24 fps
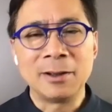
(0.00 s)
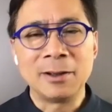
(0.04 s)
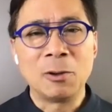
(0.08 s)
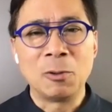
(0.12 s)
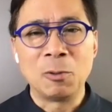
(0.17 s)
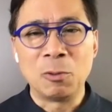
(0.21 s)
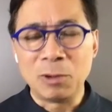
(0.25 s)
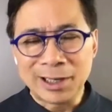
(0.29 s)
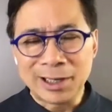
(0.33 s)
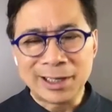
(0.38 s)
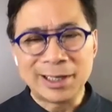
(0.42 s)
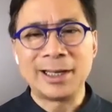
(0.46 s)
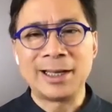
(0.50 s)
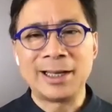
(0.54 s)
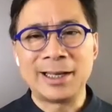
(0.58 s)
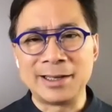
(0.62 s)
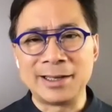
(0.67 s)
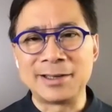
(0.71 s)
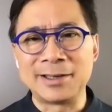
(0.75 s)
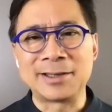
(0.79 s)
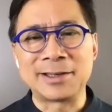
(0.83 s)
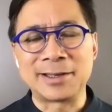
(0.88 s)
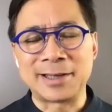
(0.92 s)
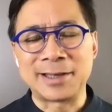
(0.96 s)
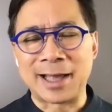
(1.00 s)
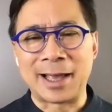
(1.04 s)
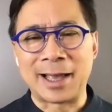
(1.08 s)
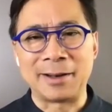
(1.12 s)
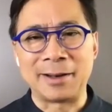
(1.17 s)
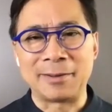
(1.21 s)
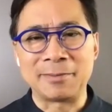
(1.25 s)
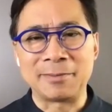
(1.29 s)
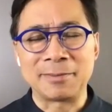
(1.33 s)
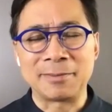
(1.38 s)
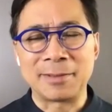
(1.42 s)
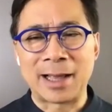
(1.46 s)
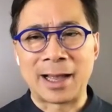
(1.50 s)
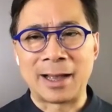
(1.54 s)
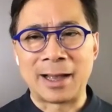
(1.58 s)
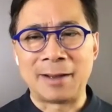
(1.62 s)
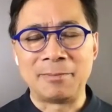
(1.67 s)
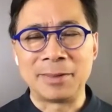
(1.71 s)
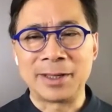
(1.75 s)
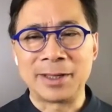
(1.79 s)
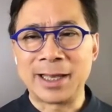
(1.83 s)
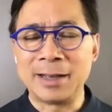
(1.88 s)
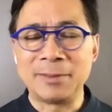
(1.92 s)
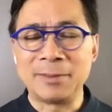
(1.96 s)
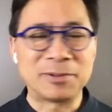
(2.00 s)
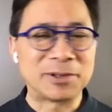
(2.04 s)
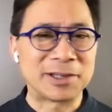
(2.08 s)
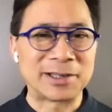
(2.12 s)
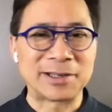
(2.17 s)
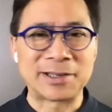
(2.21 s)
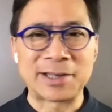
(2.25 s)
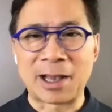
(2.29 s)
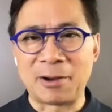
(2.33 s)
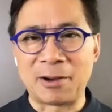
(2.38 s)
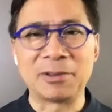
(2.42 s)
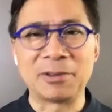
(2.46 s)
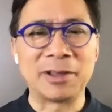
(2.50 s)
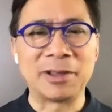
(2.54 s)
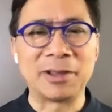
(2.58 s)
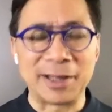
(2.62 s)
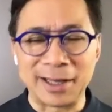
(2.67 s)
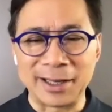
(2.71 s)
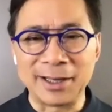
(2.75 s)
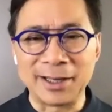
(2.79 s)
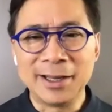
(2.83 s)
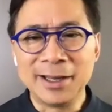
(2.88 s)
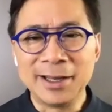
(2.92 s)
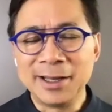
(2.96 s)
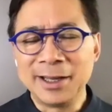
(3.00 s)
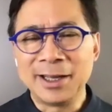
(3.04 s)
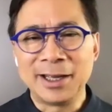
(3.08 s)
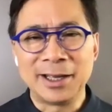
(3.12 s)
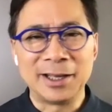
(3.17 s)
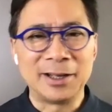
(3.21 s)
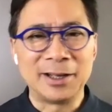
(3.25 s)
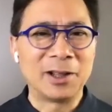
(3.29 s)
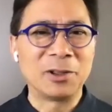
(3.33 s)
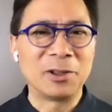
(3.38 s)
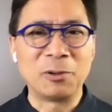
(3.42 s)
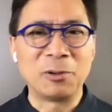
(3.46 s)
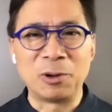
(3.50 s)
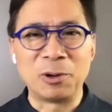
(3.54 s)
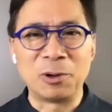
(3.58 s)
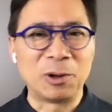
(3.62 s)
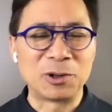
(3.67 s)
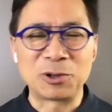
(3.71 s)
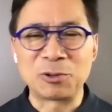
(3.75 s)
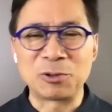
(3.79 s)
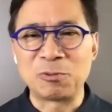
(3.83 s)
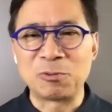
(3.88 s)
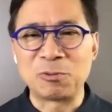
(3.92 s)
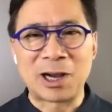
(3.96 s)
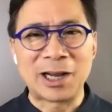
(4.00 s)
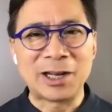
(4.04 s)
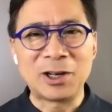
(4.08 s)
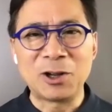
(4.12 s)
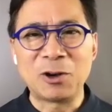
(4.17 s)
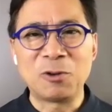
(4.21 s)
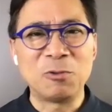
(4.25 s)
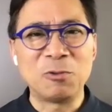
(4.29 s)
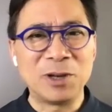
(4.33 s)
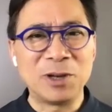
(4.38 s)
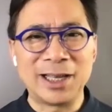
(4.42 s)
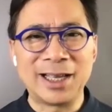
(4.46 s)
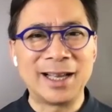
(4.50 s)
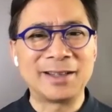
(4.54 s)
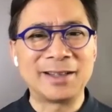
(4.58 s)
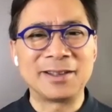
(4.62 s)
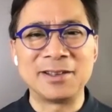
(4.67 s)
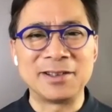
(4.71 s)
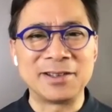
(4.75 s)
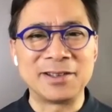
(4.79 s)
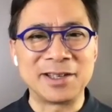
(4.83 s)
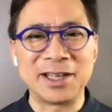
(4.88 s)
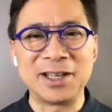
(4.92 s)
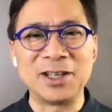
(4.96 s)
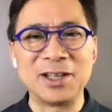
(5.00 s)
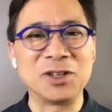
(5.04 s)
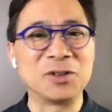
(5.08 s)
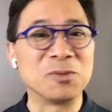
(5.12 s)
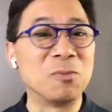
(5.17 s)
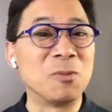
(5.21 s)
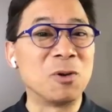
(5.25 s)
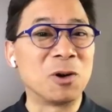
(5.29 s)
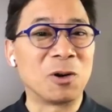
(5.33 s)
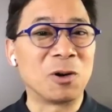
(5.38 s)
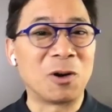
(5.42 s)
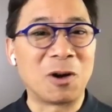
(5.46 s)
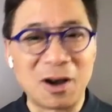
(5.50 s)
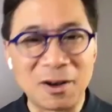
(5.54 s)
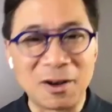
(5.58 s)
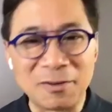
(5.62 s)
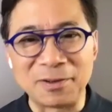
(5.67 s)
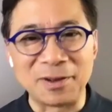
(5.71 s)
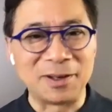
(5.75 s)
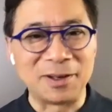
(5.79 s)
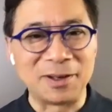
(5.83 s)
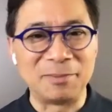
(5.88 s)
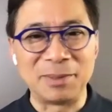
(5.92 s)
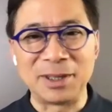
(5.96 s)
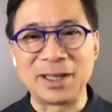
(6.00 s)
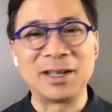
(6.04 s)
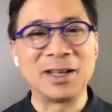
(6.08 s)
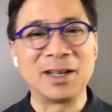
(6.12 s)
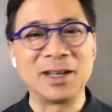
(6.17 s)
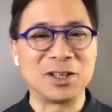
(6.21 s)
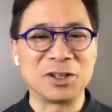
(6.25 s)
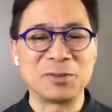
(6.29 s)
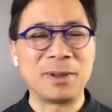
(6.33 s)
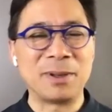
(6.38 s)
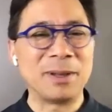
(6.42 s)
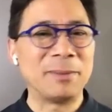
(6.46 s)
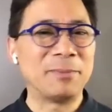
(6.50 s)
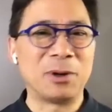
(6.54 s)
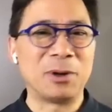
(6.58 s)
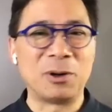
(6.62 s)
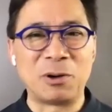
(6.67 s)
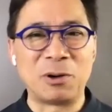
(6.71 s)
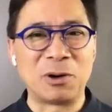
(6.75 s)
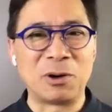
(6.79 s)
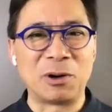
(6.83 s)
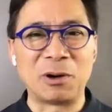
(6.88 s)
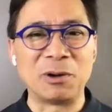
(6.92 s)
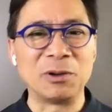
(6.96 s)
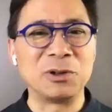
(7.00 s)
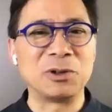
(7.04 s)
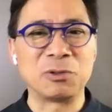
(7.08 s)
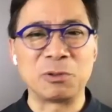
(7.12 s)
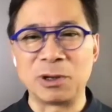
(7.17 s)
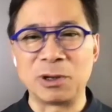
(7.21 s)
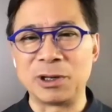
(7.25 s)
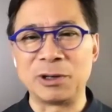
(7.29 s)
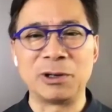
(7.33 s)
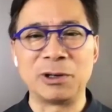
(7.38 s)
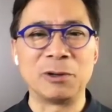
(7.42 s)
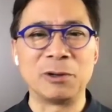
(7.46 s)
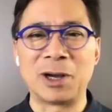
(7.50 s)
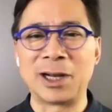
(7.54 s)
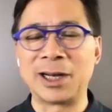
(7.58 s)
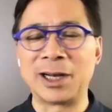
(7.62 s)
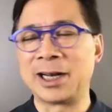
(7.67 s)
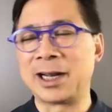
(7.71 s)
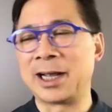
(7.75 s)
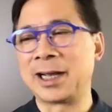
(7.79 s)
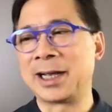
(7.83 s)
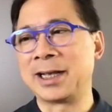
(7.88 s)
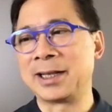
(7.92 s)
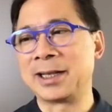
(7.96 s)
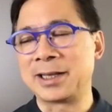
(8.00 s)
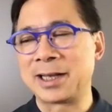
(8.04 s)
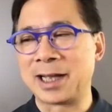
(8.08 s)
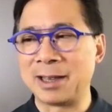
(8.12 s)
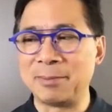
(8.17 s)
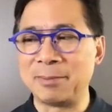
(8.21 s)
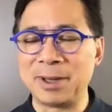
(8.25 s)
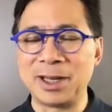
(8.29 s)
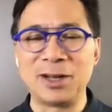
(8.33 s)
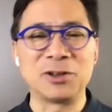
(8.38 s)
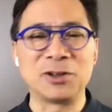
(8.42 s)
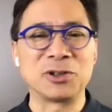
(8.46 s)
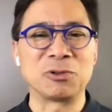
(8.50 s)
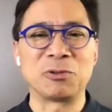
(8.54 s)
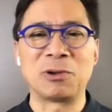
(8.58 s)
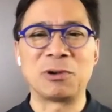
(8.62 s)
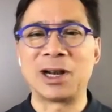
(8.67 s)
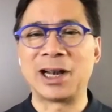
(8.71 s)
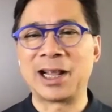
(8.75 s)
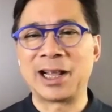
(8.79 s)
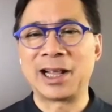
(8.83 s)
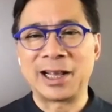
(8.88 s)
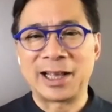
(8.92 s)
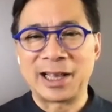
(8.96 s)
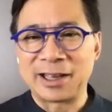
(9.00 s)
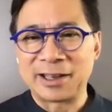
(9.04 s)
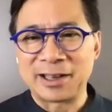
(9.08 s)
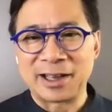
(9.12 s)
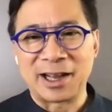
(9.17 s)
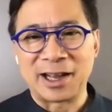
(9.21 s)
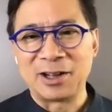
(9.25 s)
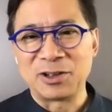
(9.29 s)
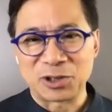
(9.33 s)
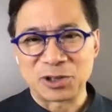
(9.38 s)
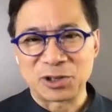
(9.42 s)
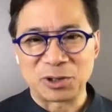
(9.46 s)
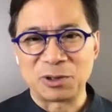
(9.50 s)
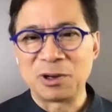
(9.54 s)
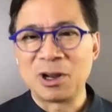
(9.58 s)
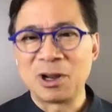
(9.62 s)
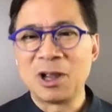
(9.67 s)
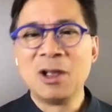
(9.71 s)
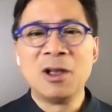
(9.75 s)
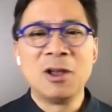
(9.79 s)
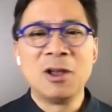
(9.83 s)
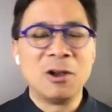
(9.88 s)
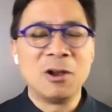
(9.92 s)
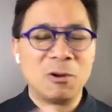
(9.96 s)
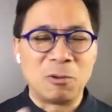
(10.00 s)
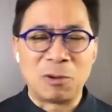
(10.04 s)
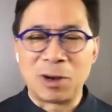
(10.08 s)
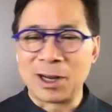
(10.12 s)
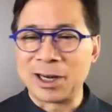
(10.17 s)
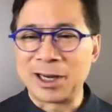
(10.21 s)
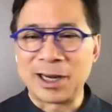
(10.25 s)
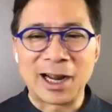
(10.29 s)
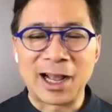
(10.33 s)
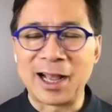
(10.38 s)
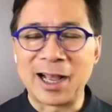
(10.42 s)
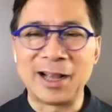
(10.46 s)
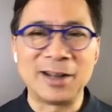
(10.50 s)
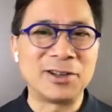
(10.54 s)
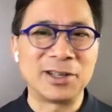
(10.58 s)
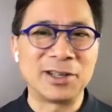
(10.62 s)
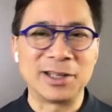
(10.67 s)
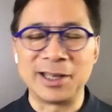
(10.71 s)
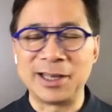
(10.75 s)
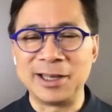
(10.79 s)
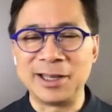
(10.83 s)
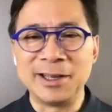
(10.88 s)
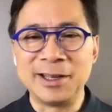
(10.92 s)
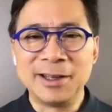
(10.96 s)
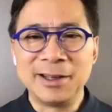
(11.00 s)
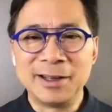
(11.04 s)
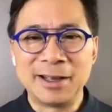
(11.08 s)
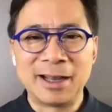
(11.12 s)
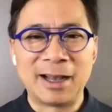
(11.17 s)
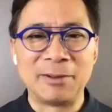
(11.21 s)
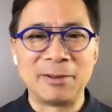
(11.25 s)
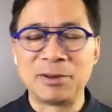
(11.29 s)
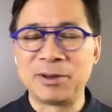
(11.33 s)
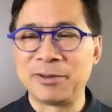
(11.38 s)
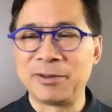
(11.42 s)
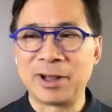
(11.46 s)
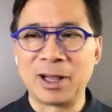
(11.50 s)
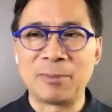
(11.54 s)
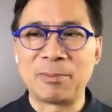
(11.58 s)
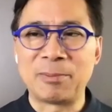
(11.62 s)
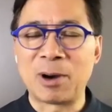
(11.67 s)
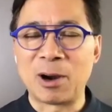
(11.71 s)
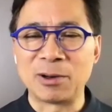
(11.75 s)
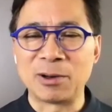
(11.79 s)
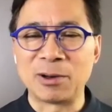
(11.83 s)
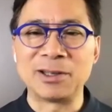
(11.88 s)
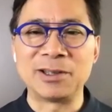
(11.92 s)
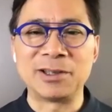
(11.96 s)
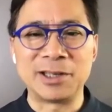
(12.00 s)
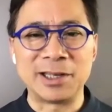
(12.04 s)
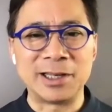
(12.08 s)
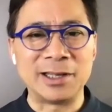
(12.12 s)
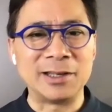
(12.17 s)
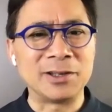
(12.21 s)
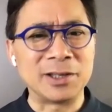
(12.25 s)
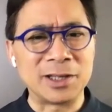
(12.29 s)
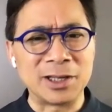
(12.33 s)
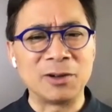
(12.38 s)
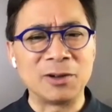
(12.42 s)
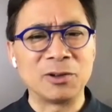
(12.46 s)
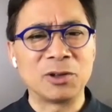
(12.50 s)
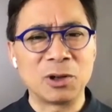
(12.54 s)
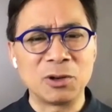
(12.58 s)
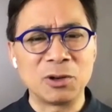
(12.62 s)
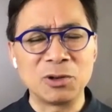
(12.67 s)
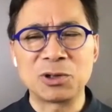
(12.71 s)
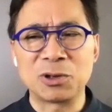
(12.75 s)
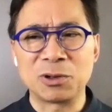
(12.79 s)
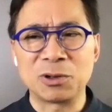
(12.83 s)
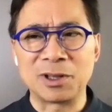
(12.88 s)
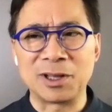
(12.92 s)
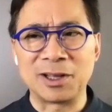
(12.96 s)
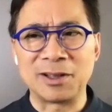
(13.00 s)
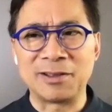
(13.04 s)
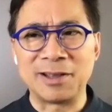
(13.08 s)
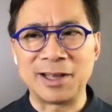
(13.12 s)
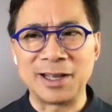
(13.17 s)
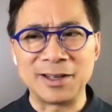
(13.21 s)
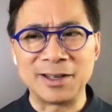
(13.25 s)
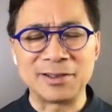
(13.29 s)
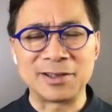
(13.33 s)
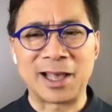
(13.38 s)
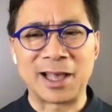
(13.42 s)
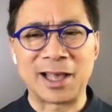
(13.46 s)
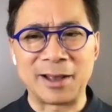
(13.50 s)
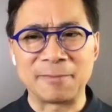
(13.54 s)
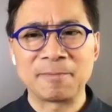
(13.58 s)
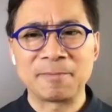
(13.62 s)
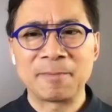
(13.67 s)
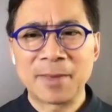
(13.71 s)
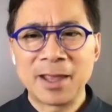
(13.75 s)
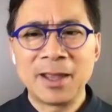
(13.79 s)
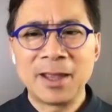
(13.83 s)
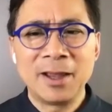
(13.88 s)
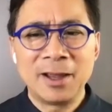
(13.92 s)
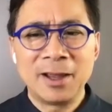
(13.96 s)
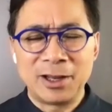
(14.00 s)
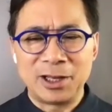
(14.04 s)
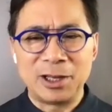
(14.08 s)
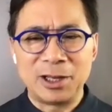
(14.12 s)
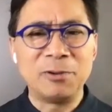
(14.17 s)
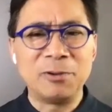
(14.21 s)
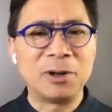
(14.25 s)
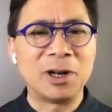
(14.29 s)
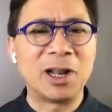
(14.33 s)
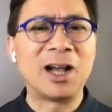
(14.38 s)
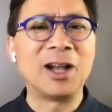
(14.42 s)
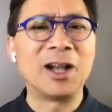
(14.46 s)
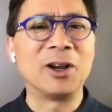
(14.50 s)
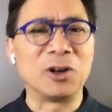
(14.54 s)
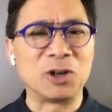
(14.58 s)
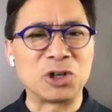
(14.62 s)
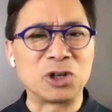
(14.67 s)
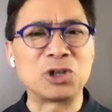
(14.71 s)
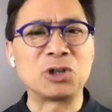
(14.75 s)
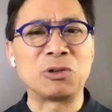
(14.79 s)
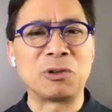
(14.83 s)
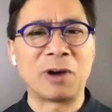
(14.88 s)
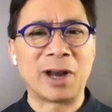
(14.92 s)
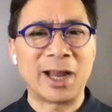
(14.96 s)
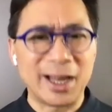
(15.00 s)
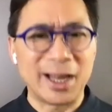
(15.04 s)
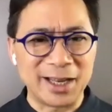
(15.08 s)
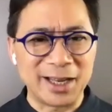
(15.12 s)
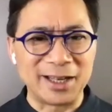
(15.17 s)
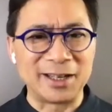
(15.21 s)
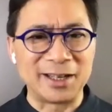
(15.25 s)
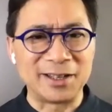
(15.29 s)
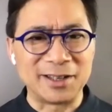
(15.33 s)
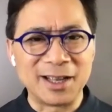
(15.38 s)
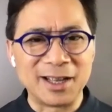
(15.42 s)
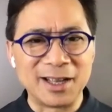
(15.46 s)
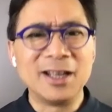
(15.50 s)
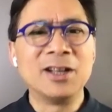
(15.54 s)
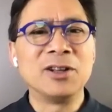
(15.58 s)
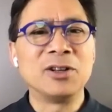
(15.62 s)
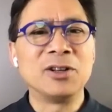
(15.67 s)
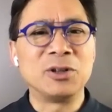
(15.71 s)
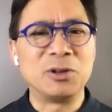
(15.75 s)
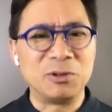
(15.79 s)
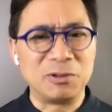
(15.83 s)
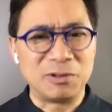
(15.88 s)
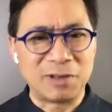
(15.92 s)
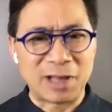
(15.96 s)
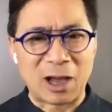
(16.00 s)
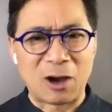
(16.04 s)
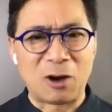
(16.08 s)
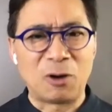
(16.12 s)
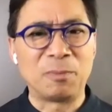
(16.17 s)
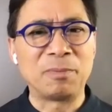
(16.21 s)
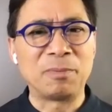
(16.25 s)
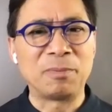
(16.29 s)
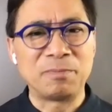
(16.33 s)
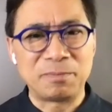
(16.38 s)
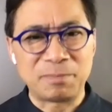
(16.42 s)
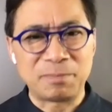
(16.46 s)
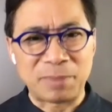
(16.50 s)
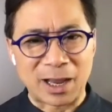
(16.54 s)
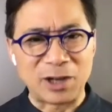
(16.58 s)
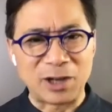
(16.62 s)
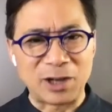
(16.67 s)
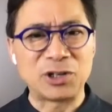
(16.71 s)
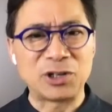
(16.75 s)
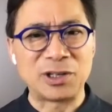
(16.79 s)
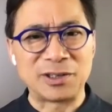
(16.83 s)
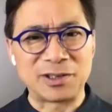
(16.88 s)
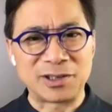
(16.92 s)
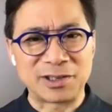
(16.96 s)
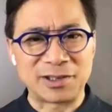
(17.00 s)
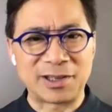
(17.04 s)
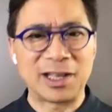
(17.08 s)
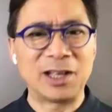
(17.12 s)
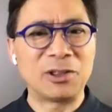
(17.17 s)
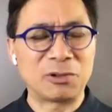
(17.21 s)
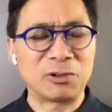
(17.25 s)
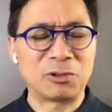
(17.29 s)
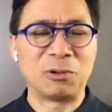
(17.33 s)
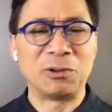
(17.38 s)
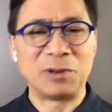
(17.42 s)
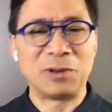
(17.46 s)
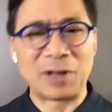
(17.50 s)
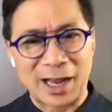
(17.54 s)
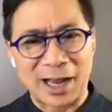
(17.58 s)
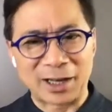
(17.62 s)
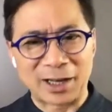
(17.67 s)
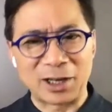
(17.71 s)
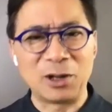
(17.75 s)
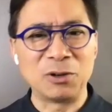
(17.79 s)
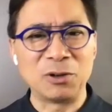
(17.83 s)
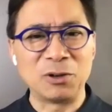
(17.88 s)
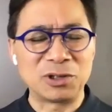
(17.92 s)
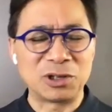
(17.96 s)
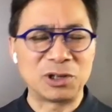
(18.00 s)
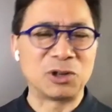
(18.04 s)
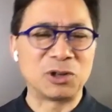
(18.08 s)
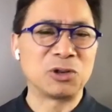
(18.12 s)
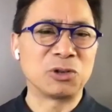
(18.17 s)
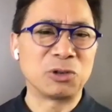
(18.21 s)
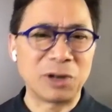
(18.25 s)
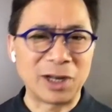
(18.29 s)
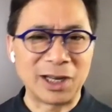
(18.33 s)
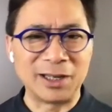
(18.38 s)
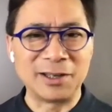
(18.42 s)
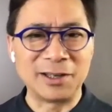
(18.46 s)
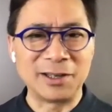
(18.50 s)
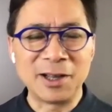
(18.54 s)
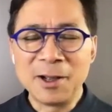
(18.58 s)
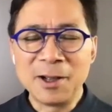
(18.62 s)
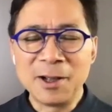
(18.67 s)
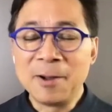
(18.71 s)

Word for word: what it is that um, keeps us healthy in other words, why don't we get disease more often? Because people are always wondering, why did I get diabetes or why did I get cancer? Why did I actually um, develop heart disease? You know, those are the things that you and I are trained to help patients think through, diagnose, and treat.